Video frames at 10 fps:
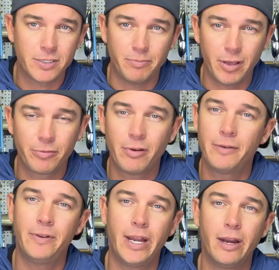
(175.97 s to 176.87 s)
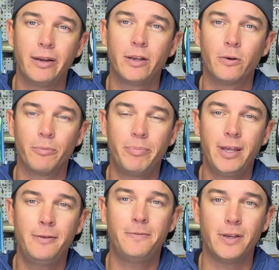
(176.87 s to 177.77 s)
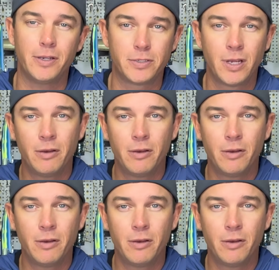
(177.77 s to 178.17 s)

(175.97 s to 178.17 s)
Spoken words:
a big threadfin herring or a pinfish,